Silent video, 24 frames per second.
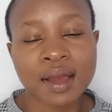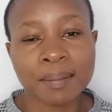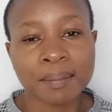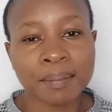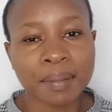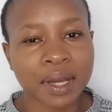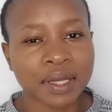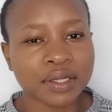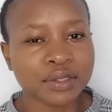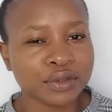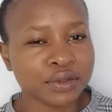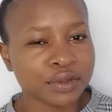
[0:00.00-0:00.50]

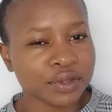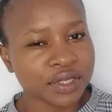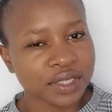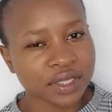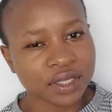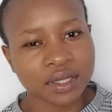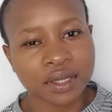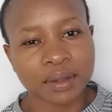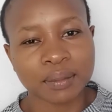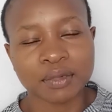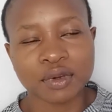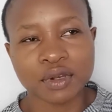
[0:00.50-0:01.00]
but
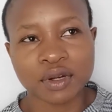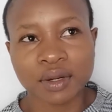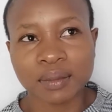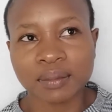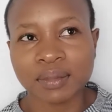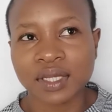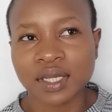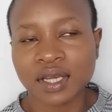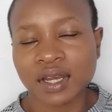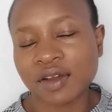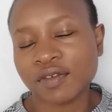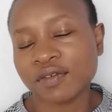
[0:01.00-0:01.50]
today I'm gonna
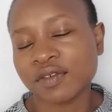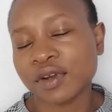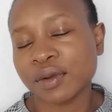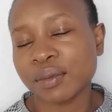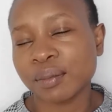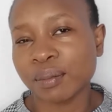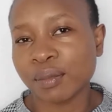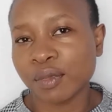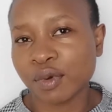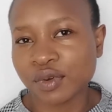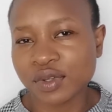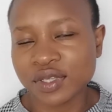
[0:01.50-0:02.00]
be
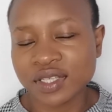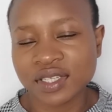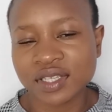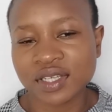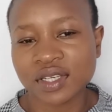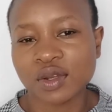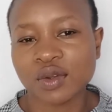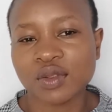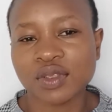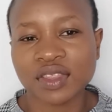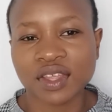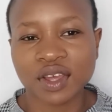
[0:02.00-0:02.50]
covering
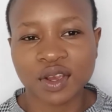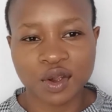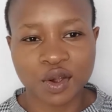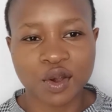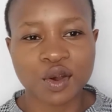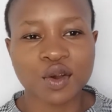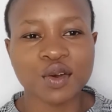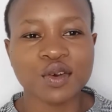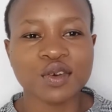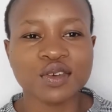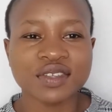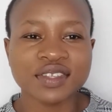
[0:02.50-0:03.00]
mostly on the
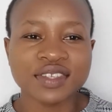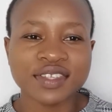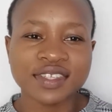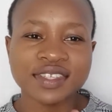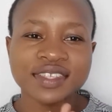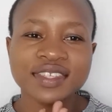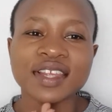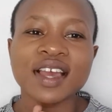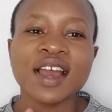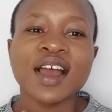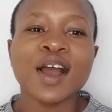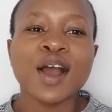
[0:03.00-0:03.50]

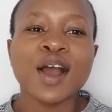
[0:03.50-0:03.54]
cons